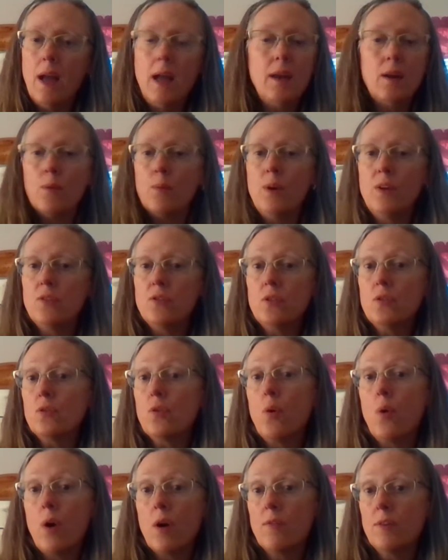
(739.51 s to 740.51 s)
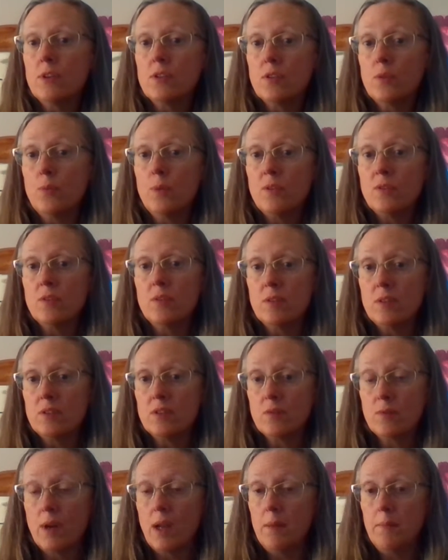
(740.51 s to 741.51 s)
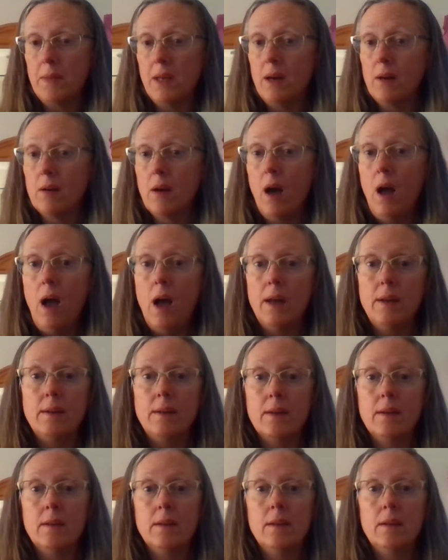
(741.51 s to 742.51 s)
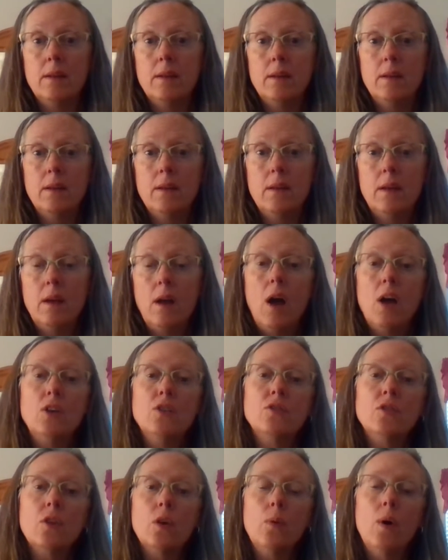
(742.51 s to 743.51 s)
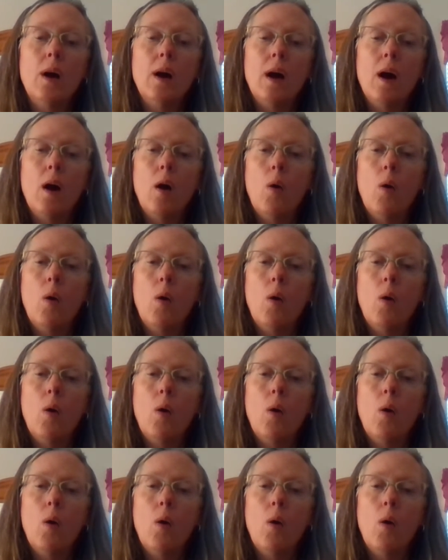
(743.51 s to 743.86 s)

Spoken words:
And it wasn't Horus, it wasn't this great male god. So